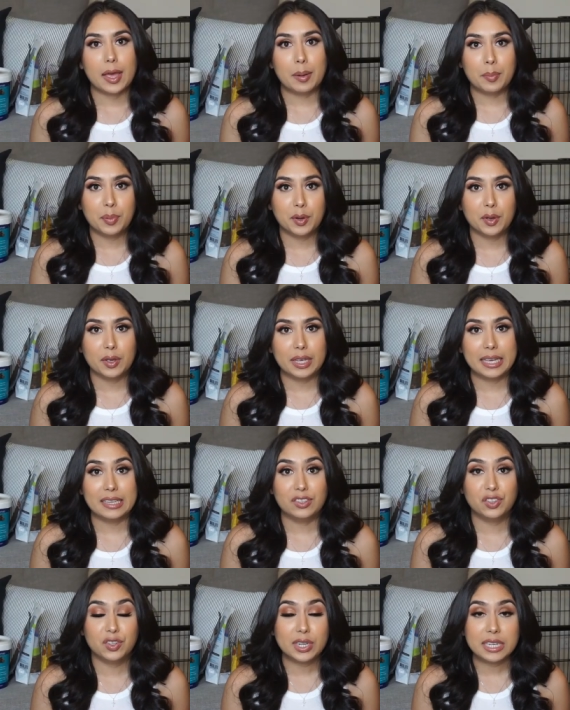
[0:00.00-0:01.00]
input
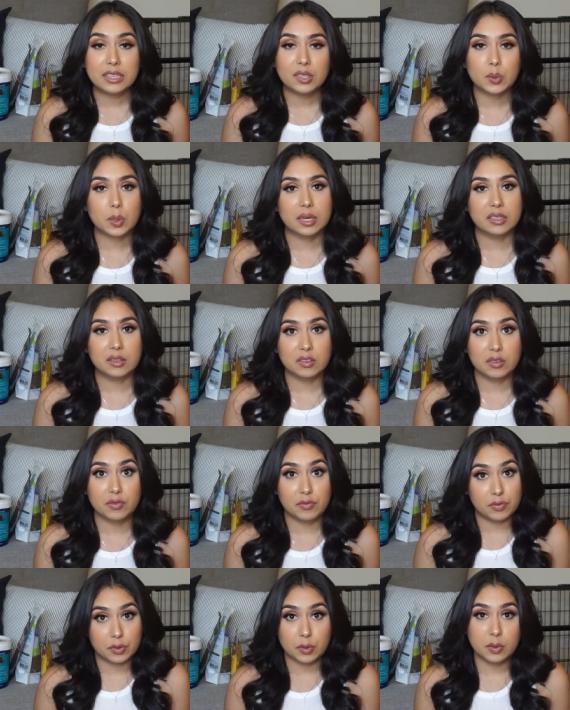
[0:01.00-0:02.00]
his treats or his
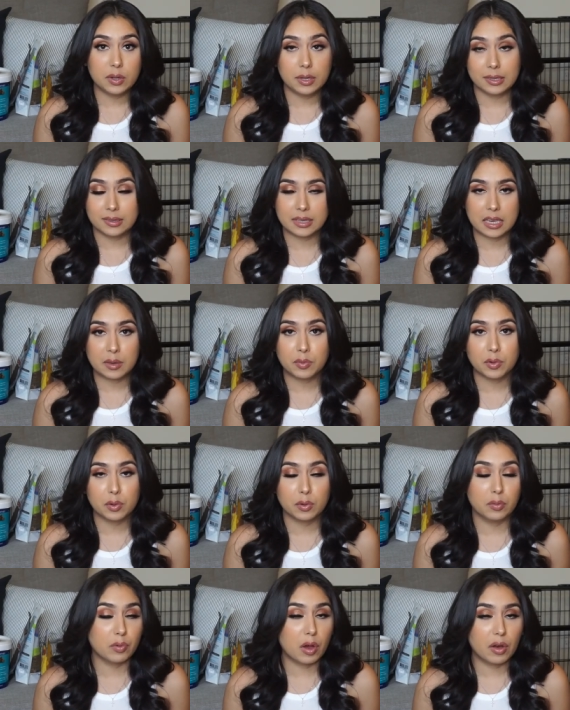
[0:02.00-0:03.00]
food, his kibble
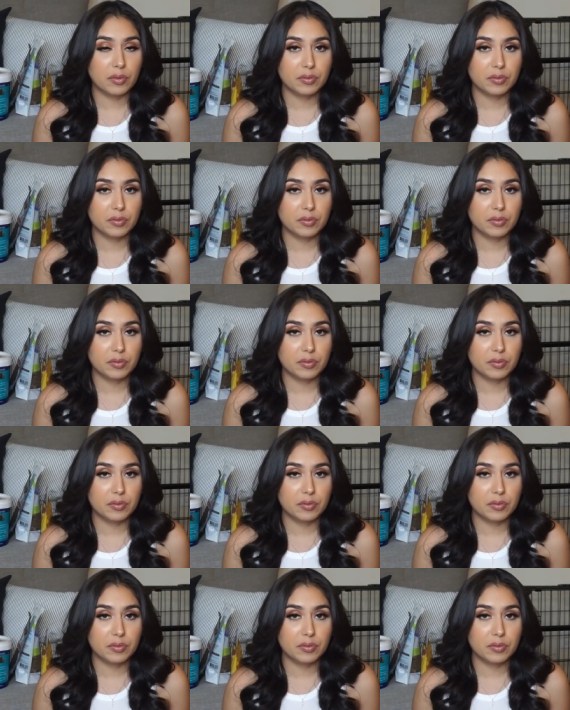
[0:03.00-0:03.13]
or raw